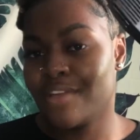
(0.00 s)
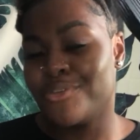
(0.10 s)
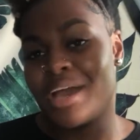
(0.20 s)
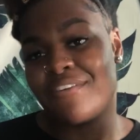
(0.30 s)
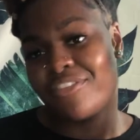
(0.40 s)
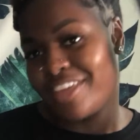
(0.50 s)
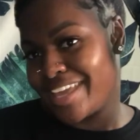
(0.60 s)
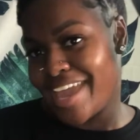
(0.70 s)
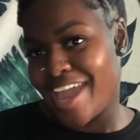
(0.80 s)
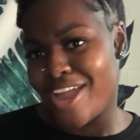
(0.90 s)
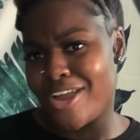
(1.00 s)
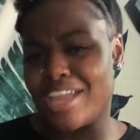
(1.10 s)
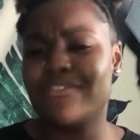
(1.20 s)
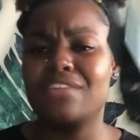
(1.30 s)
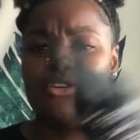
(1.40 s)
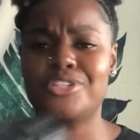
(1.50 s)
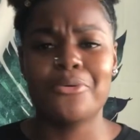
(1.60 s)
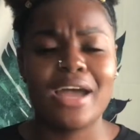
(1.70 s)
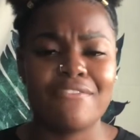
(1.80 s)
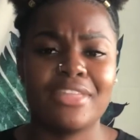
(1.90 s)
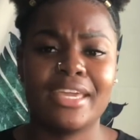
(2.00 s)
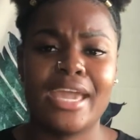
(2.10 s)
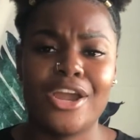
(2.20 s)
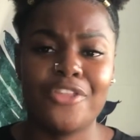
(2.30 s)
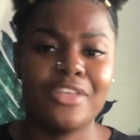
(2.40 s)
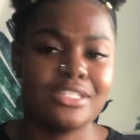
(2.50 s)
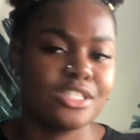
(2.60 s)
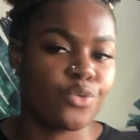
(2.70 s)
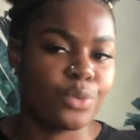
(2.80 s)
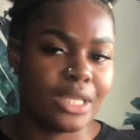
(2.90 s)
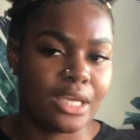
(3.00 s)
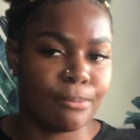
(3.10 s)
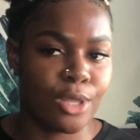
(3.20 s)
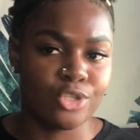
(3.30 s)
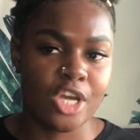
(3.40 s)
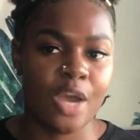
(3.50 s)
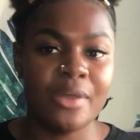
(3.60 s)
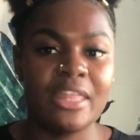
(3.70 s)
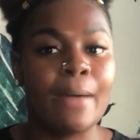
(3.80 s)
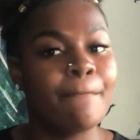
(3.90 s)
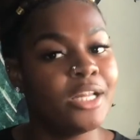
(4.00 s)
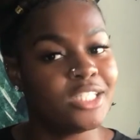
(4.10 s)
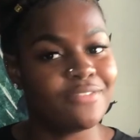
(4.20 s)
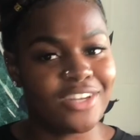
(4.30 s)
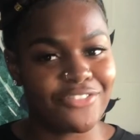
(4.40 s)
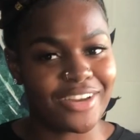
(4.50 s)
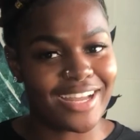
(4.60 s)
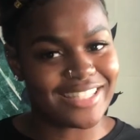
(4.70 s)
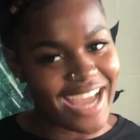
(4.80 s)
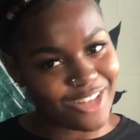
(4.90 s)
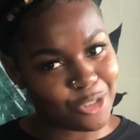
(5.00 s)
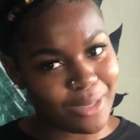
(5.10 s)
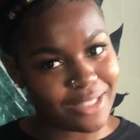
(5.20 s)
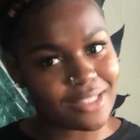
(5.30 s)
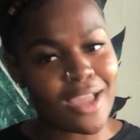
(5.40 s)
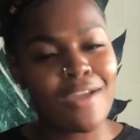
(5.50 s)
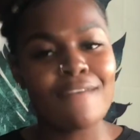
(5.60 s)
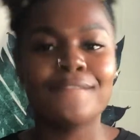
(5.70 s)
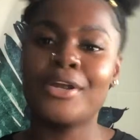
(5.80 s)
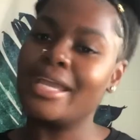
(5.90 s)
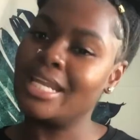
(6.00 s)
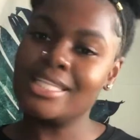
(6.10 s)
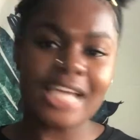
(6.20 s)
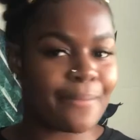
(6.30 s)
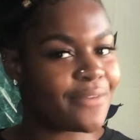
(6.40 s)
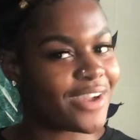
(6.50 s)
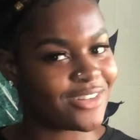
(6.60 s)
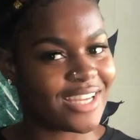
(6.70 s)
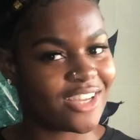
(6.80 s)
If you have thick hair, even if you don't have thick hair, this is a really good blow dryer with a bunch of different attachments for any type of hair